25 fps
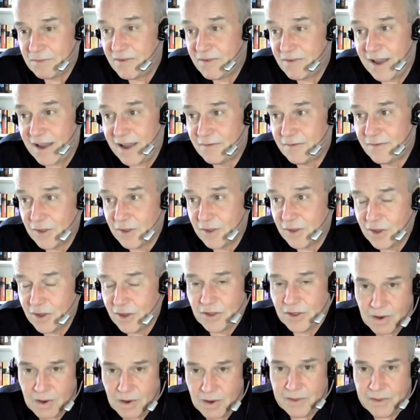and we've had for
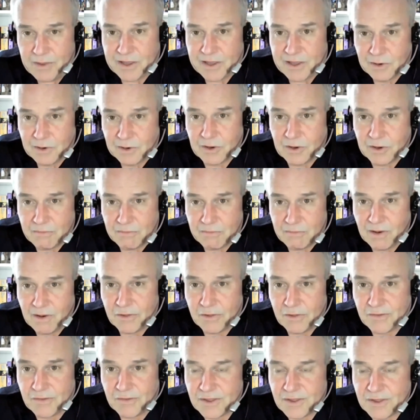years, where we can look at
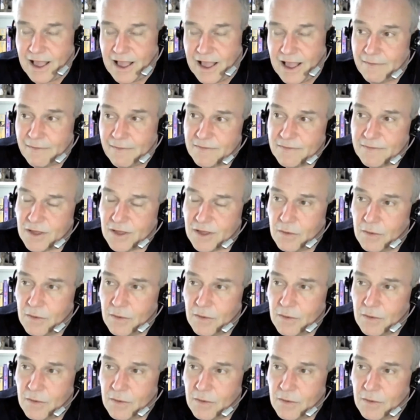loss of staff.